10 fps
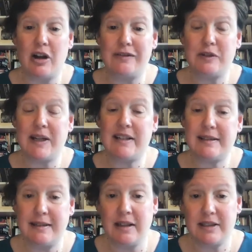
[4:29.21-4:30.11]

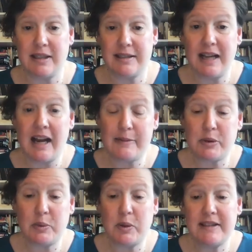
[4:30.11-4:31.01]
offerings, not just
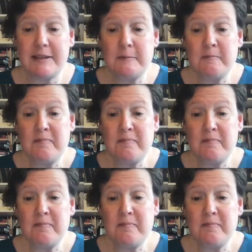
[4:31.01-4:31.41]
hybrid ones.